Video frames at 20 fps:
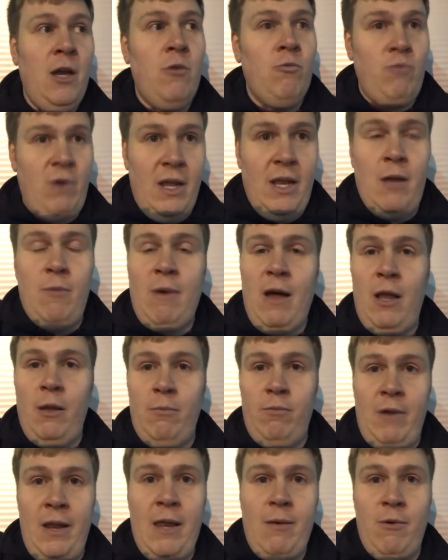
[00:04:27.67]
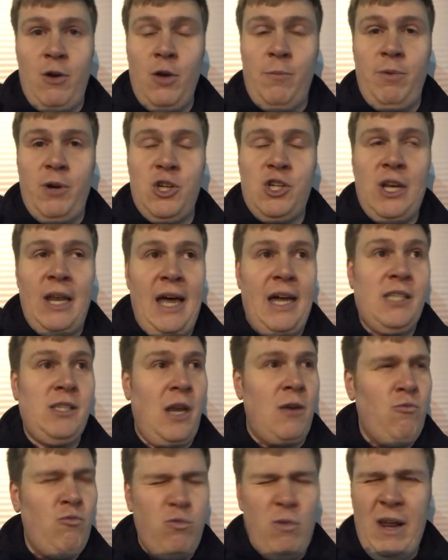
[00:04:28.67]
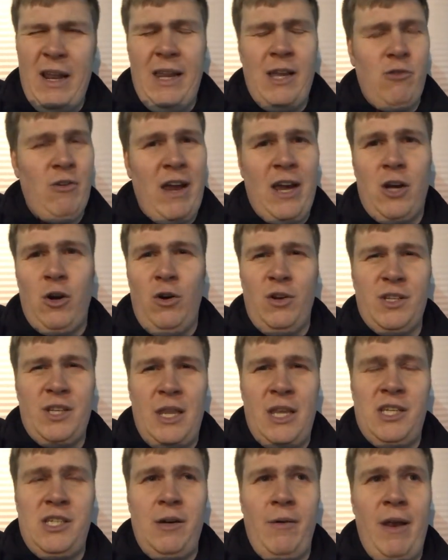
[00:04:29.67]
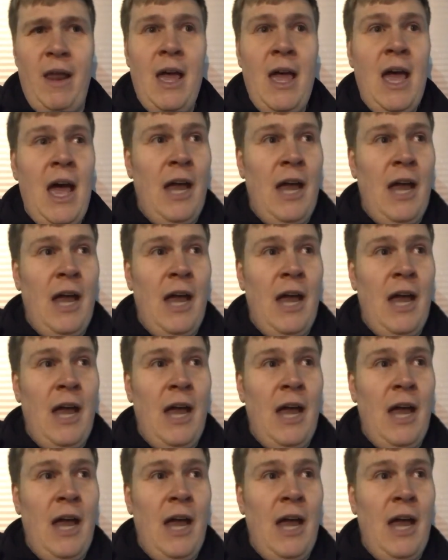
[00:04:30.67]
Really good bunch of lads, and really great cause that they're doing.